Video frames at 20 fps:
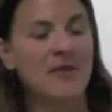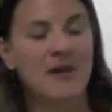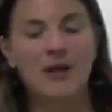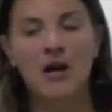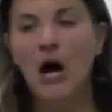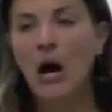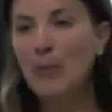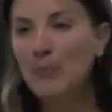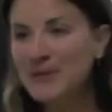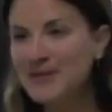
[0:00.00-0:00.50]
The
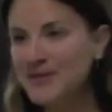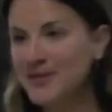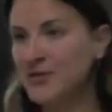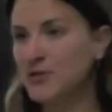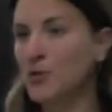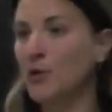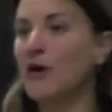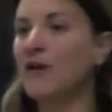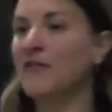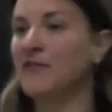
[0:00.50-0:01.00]

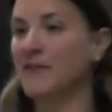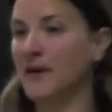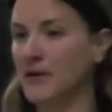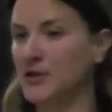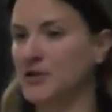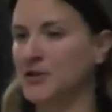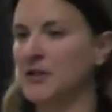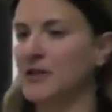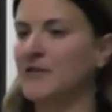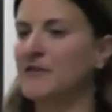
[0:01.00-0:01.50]
compensatory
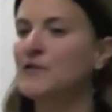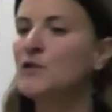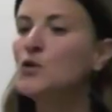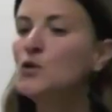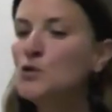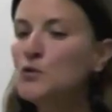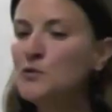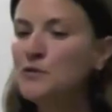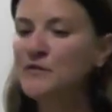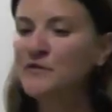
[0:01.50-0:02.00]
function. If
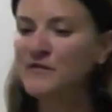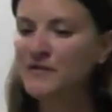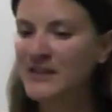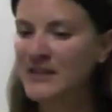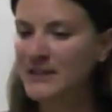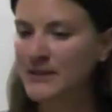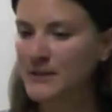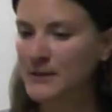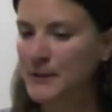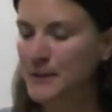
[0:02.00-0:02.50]
you
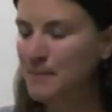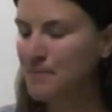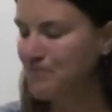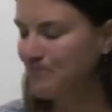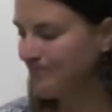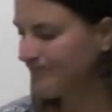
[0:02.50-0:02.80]
feel